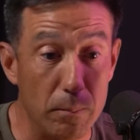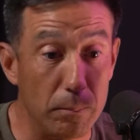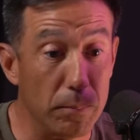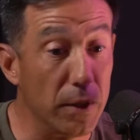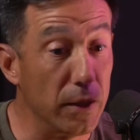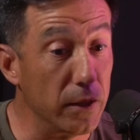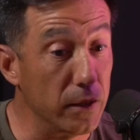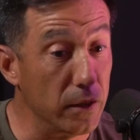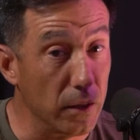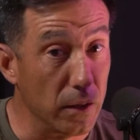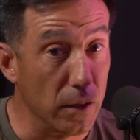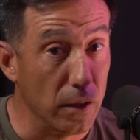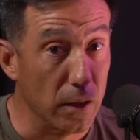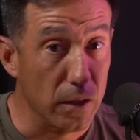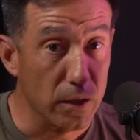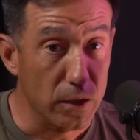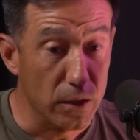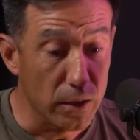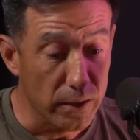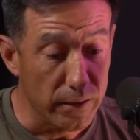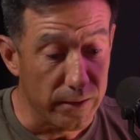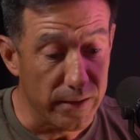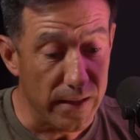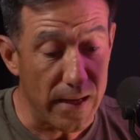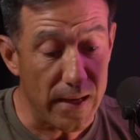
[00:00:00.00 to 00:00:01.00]
But
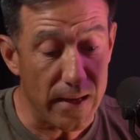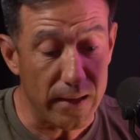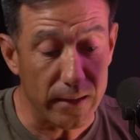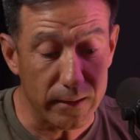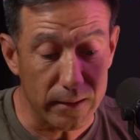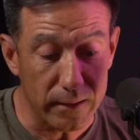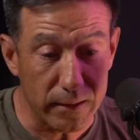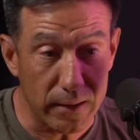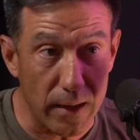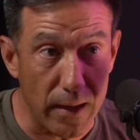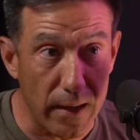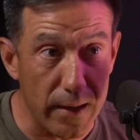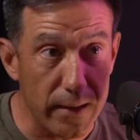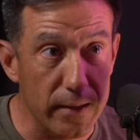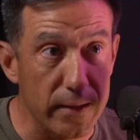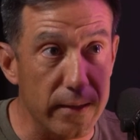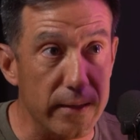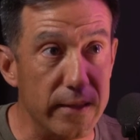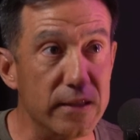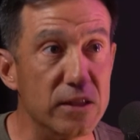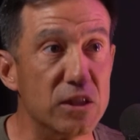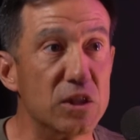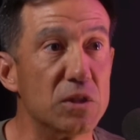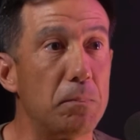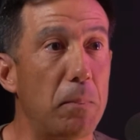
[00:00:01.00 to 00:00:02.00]
that kind of
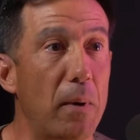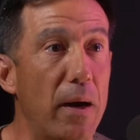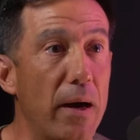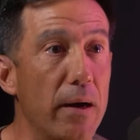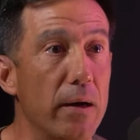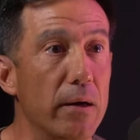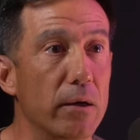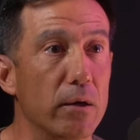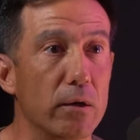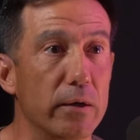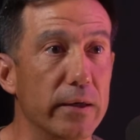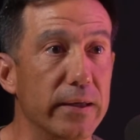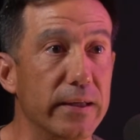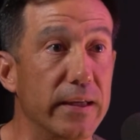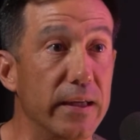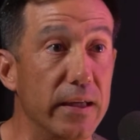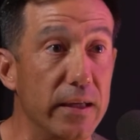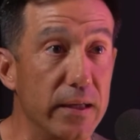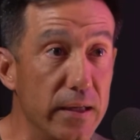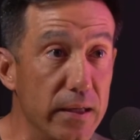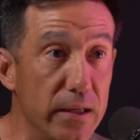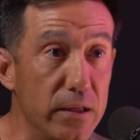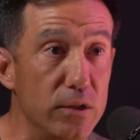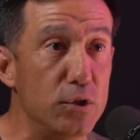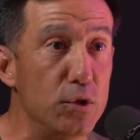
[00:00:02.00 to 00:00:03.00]
inspired her to get
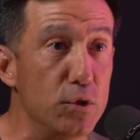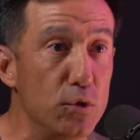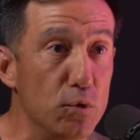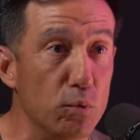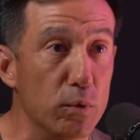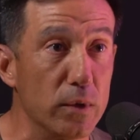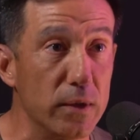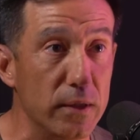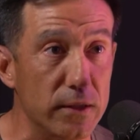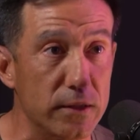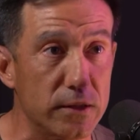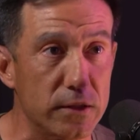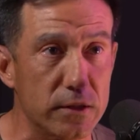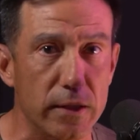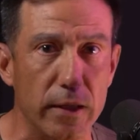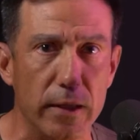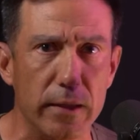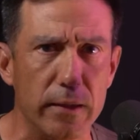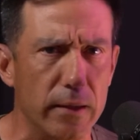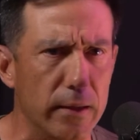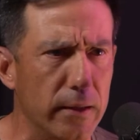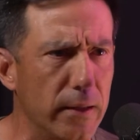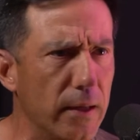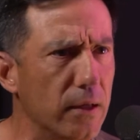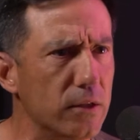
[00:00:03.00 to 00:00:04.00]
into real
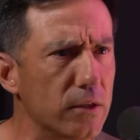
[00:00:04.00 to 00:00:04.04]
estate. And now